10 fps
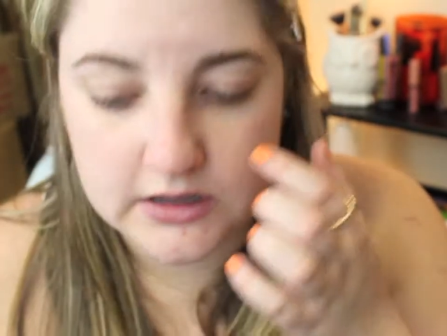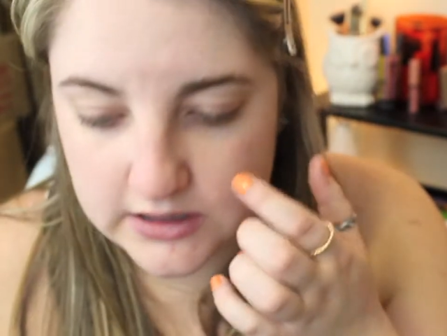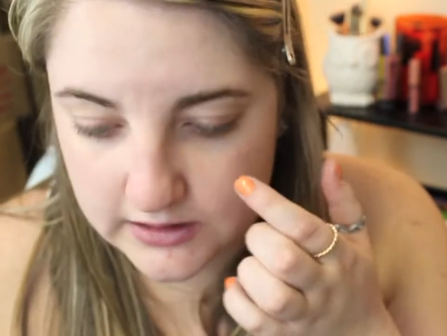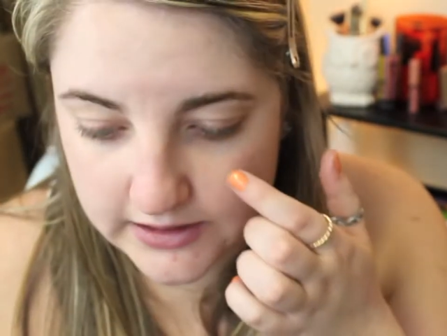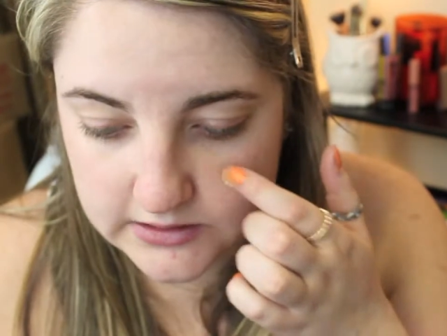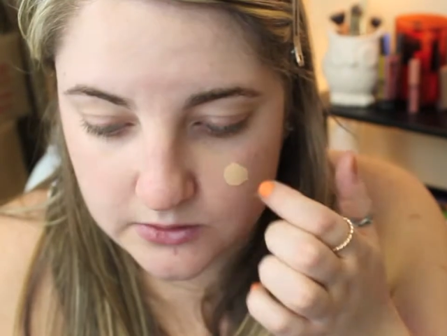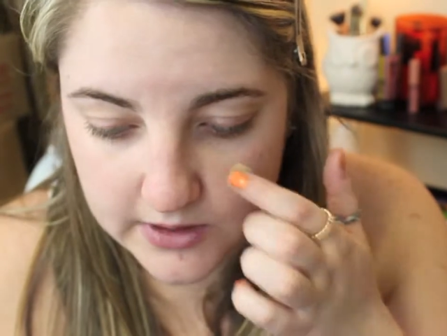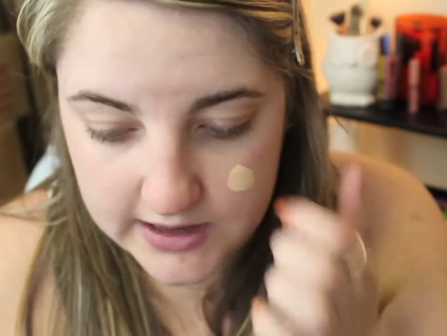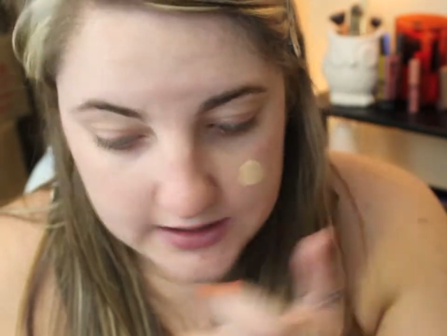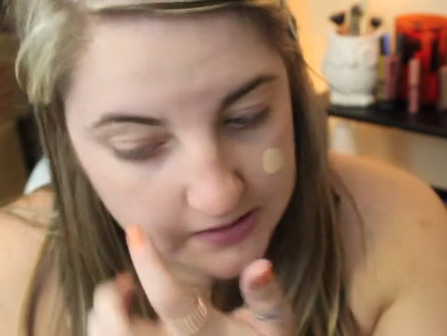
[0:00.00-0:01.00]
And I like the
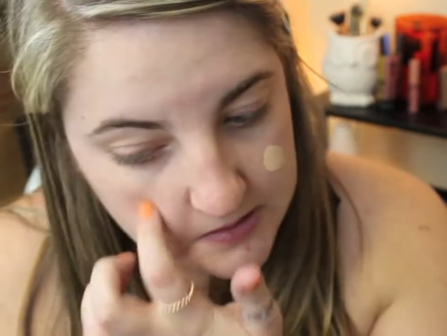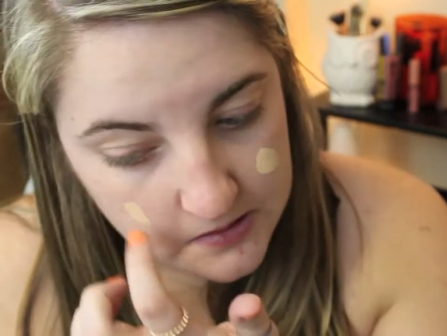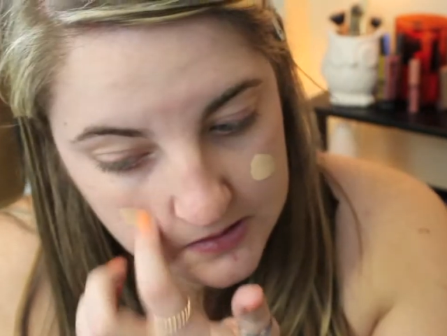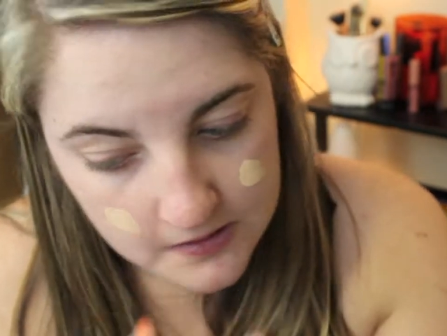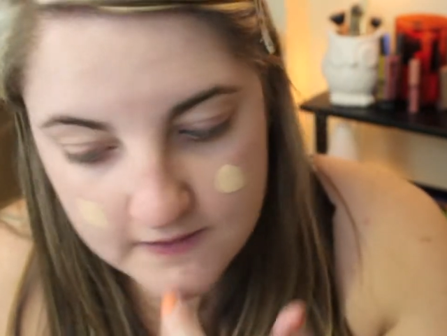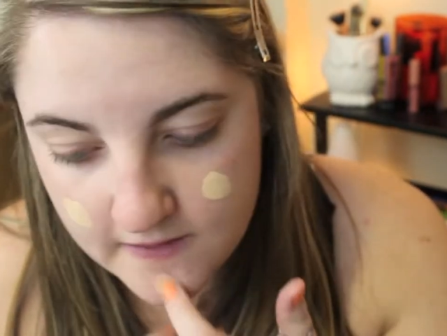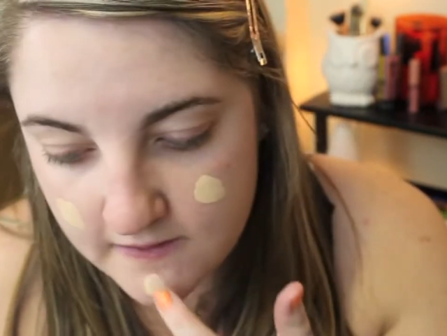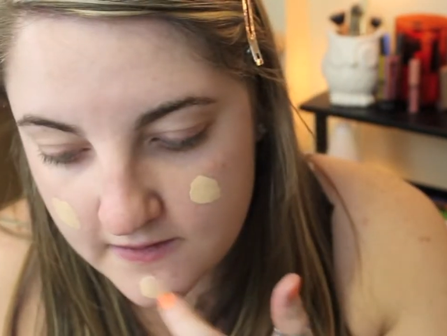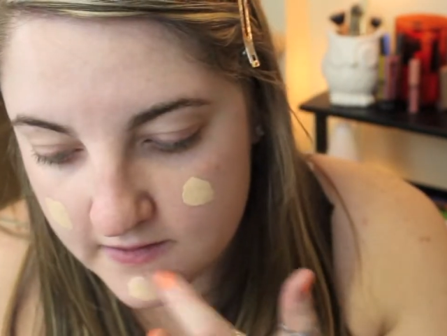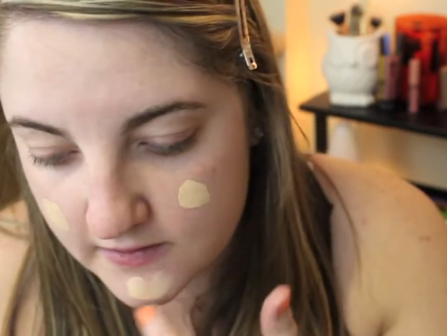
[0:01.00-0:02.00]
way
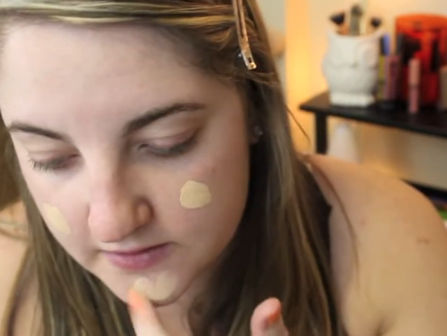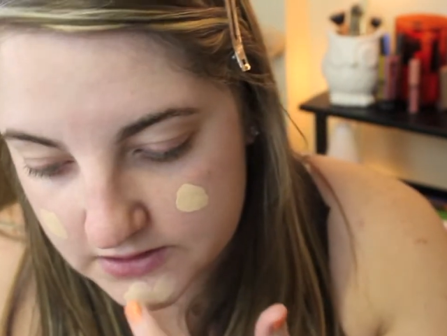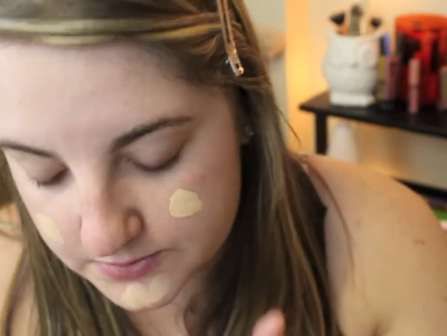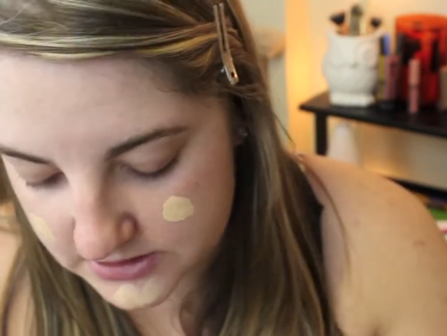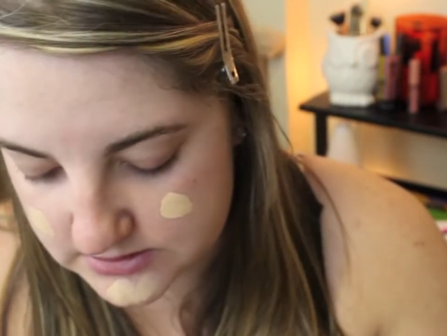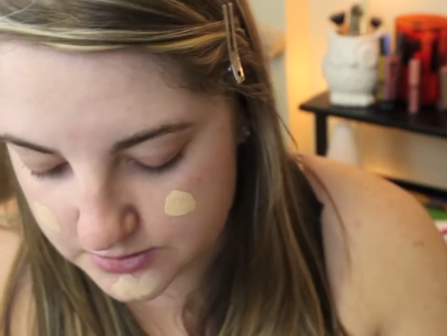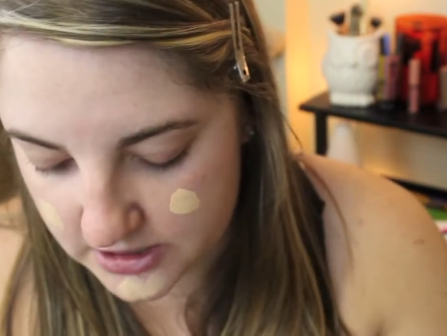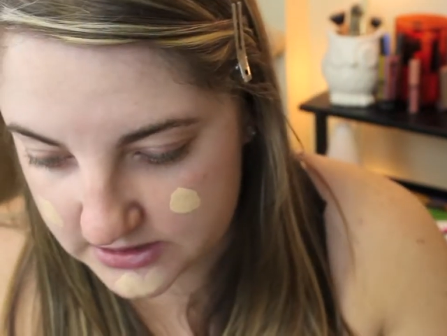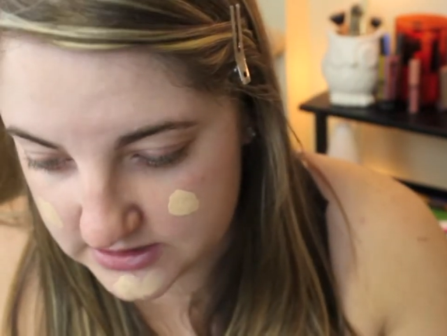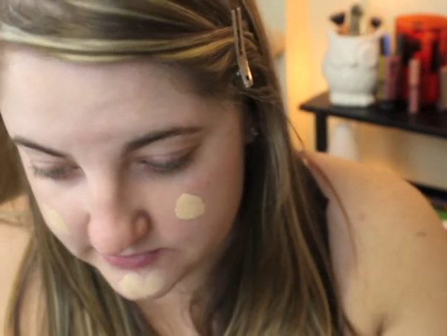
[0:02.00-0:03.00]
it spreads the
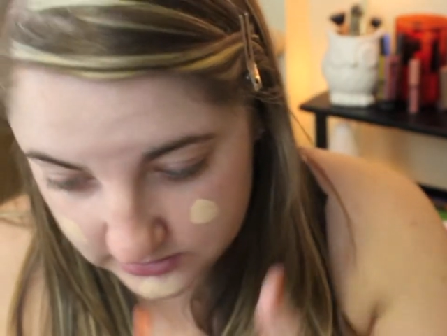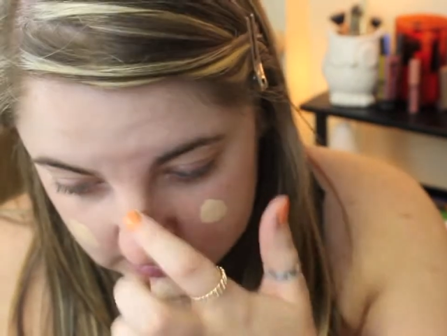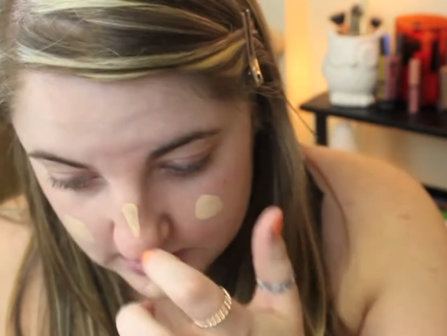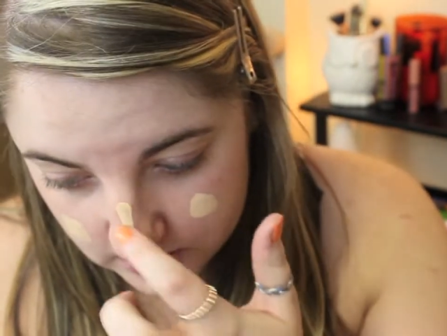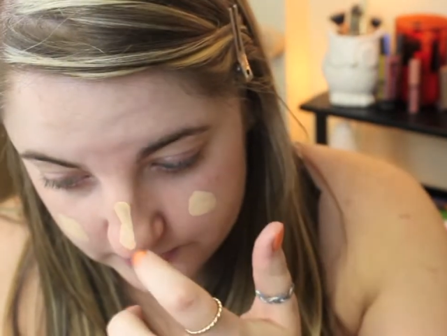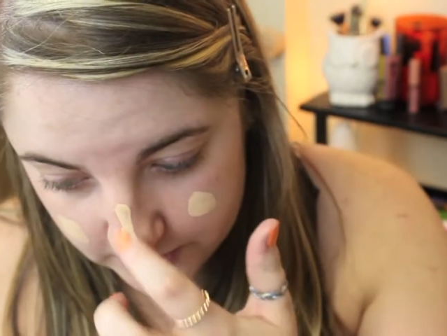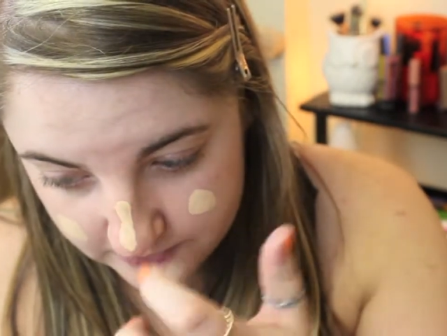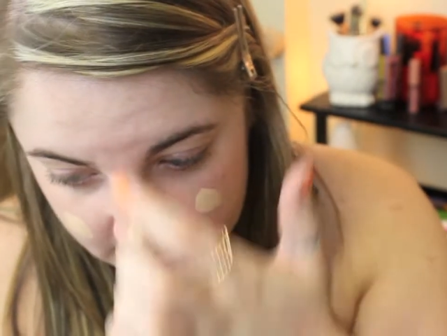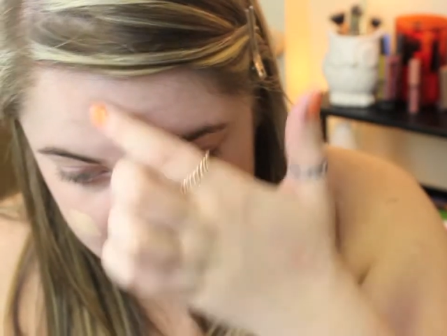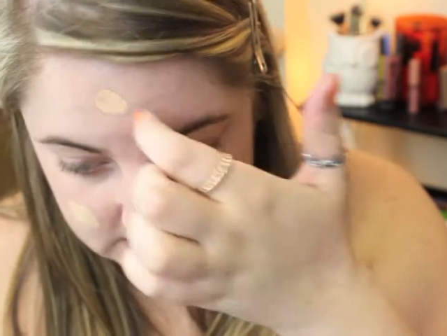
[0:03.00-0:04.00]
product evenly all over your
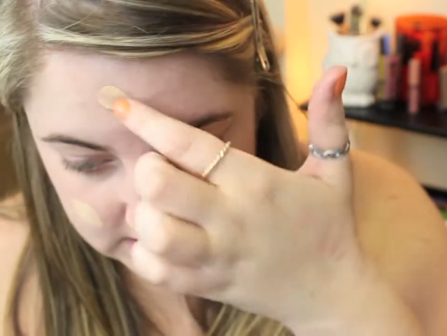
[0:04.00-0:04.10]
face.